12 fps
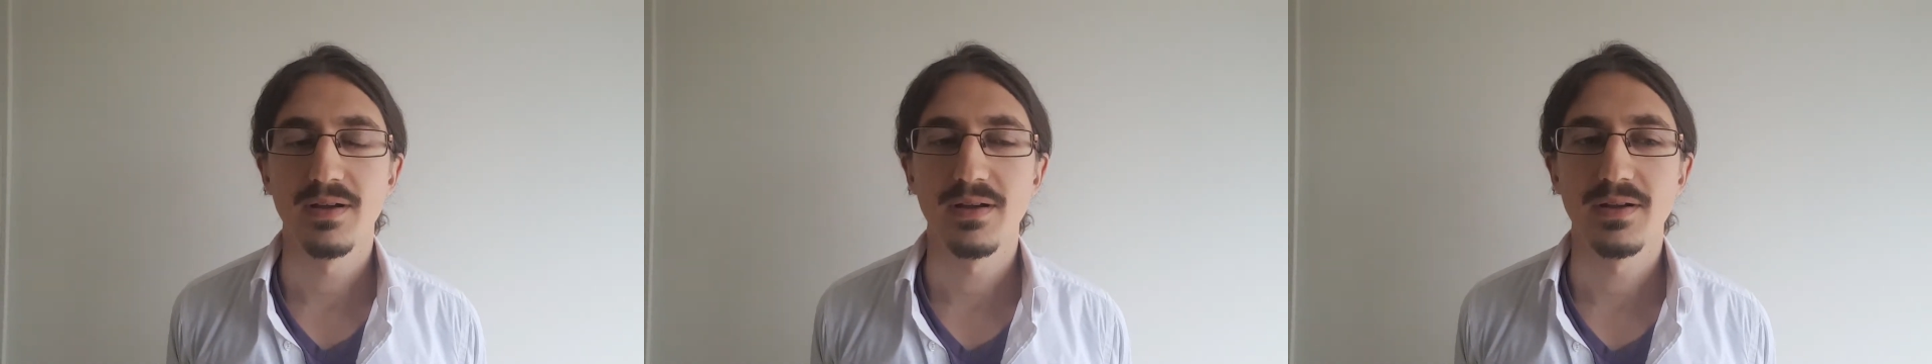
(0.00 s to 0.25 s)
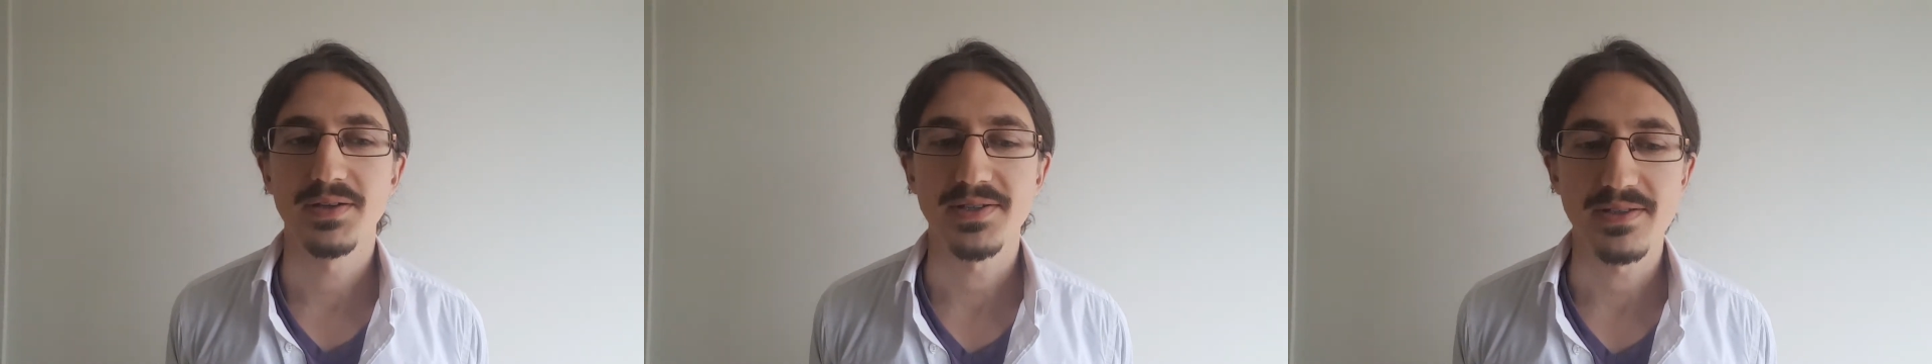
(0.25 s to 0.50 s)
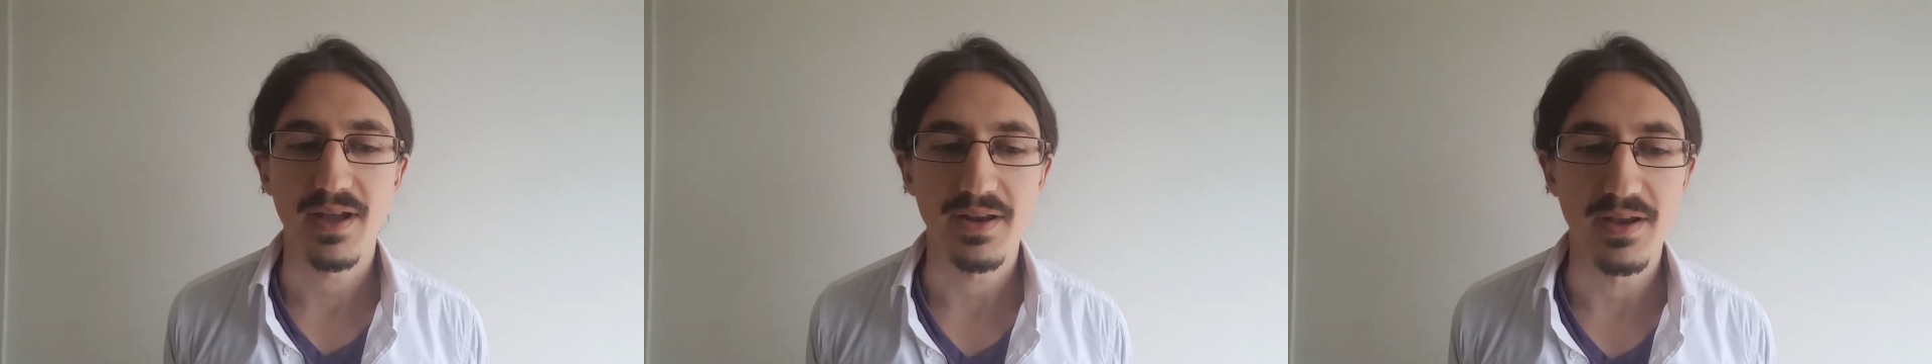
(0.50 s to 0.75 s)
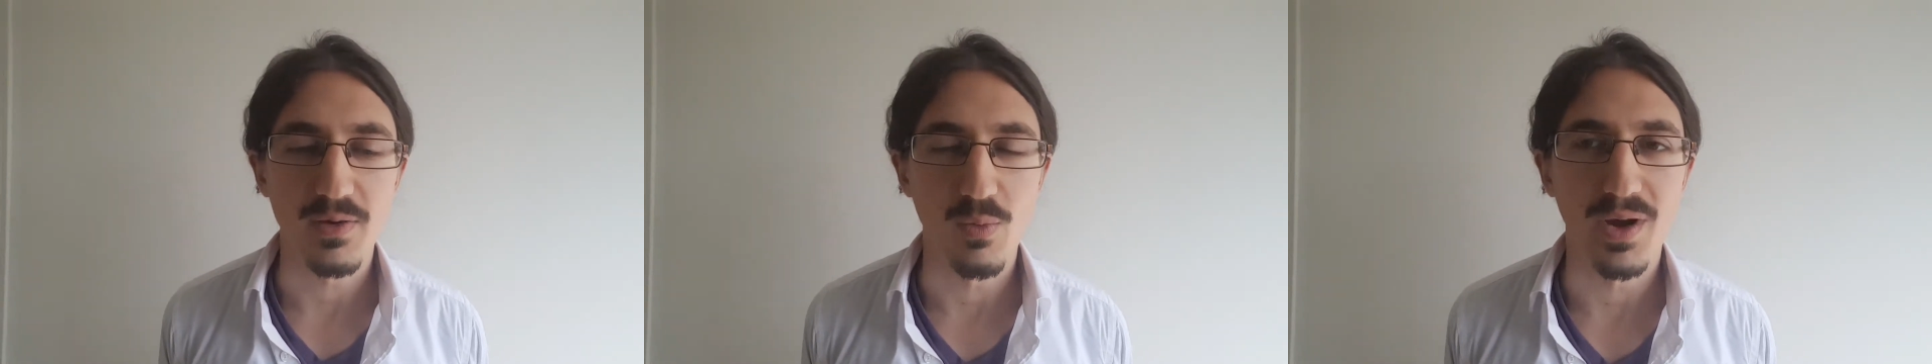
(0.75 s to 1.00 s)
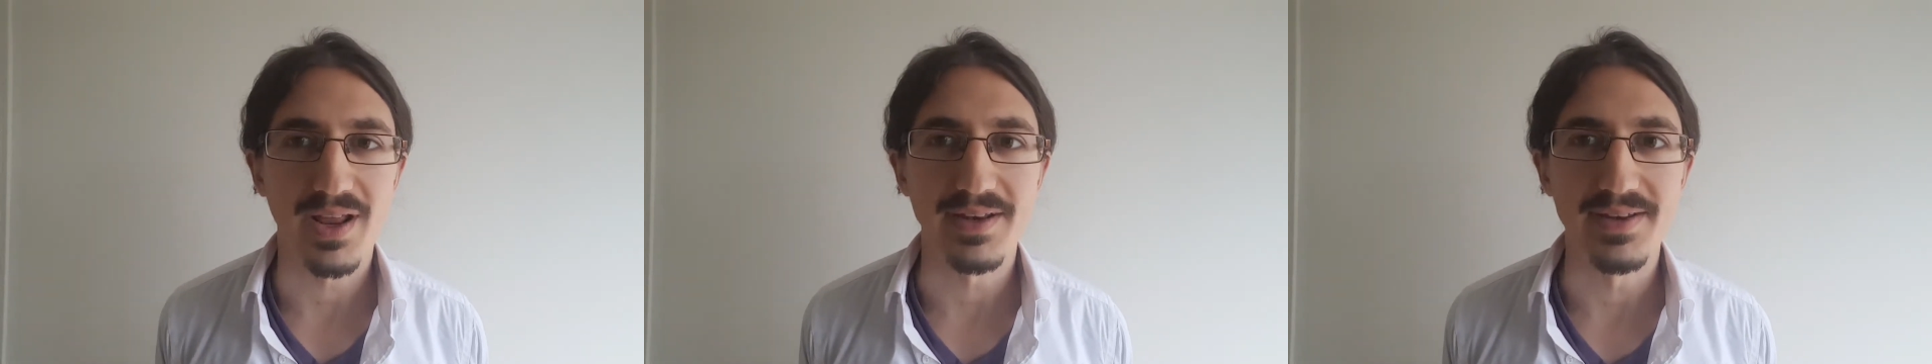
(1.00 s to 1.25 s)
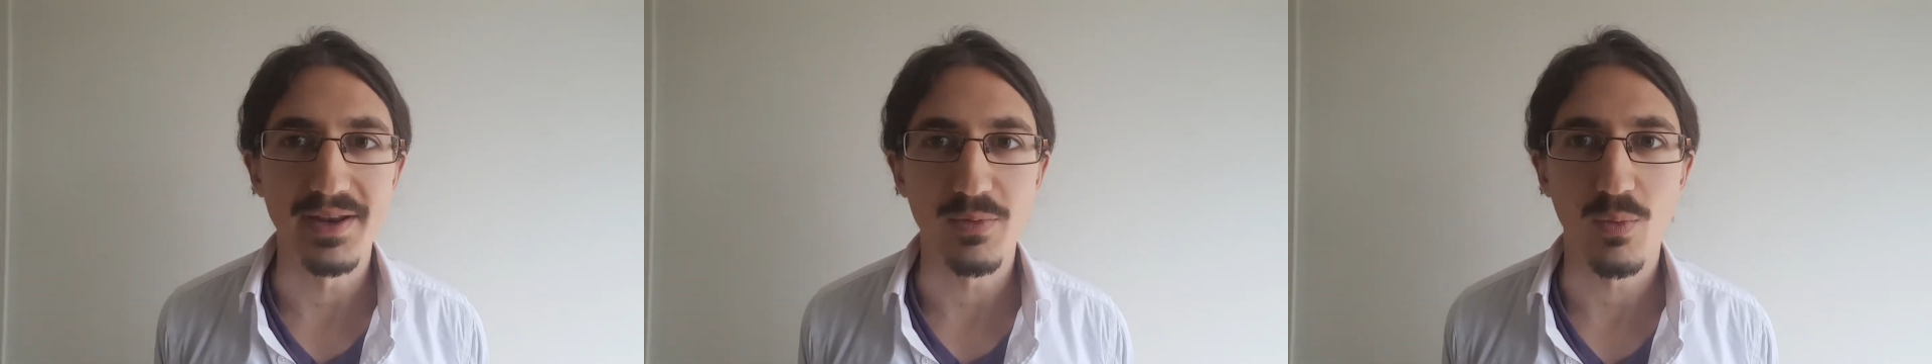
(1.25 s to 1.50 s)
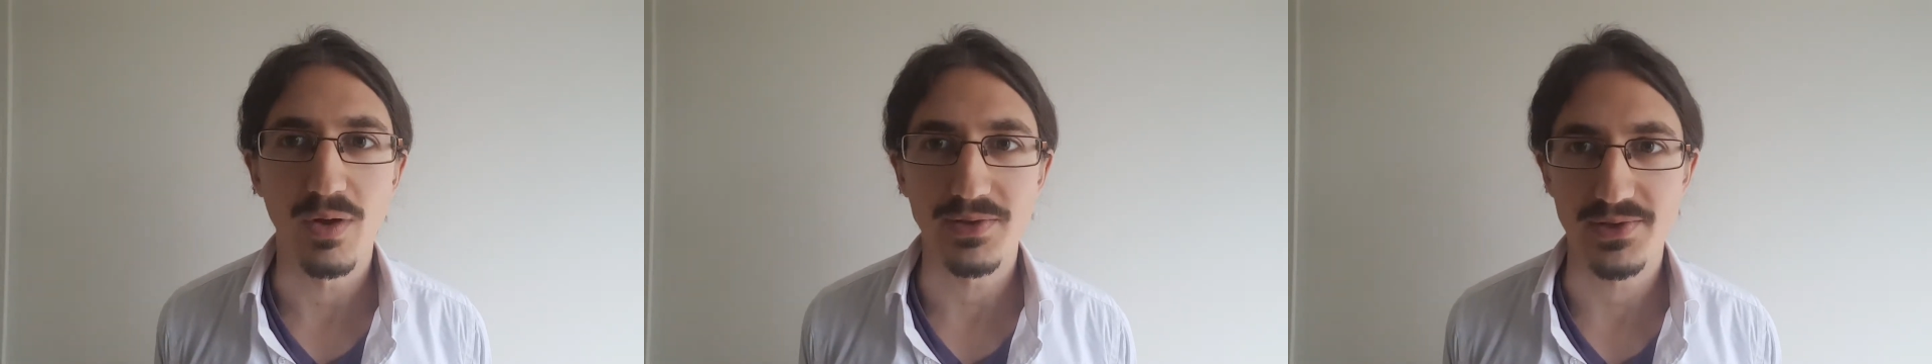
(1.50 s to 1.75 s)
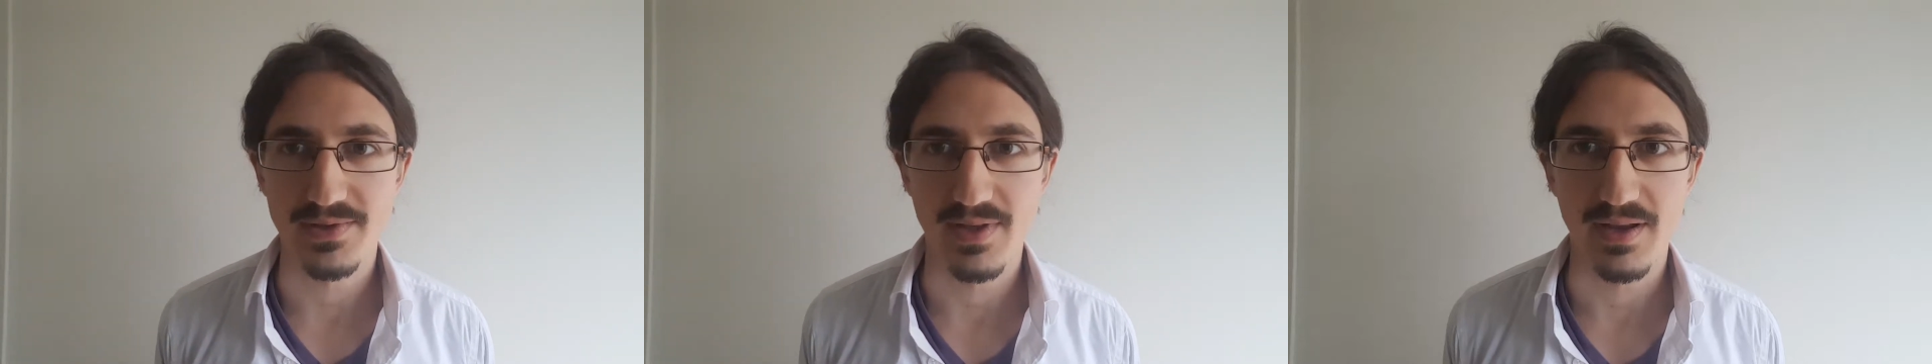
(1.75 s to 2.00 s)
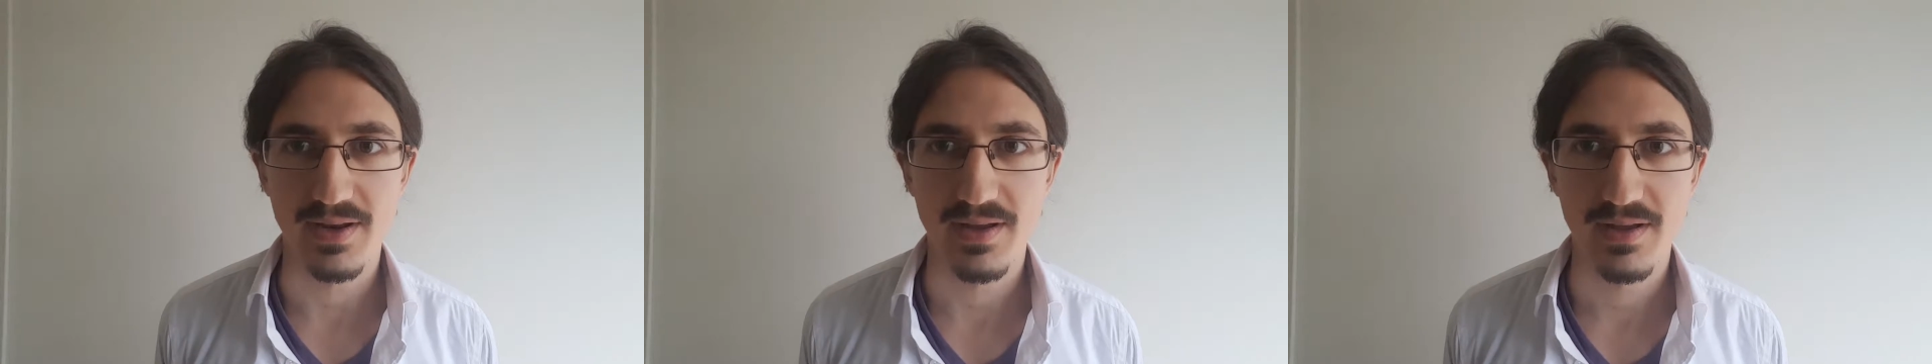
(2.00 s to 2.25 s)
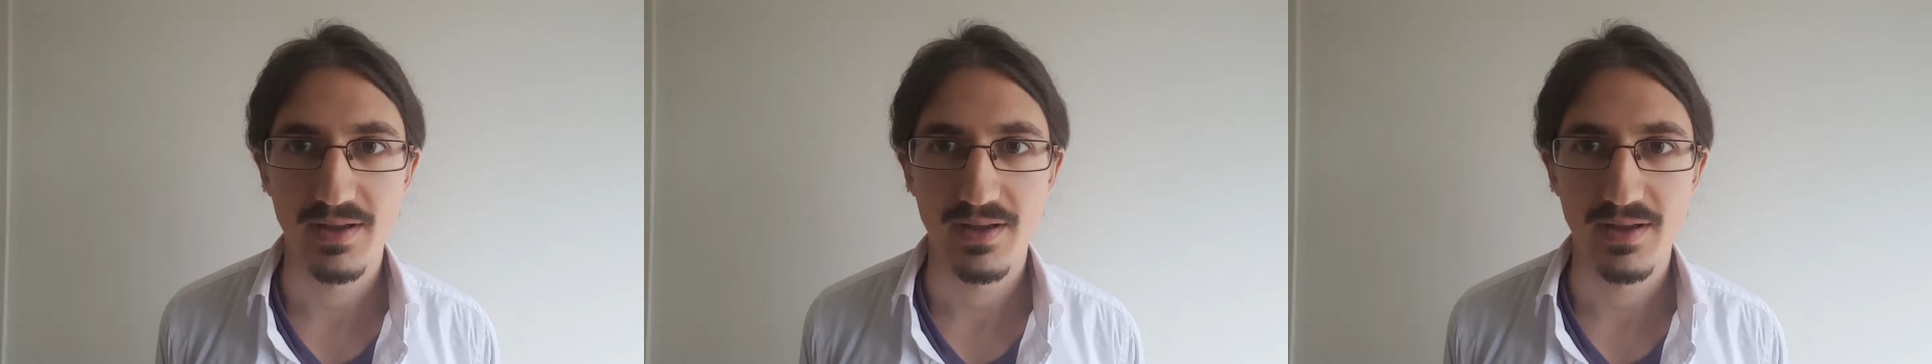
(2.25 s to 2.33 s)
study what I didn't want to study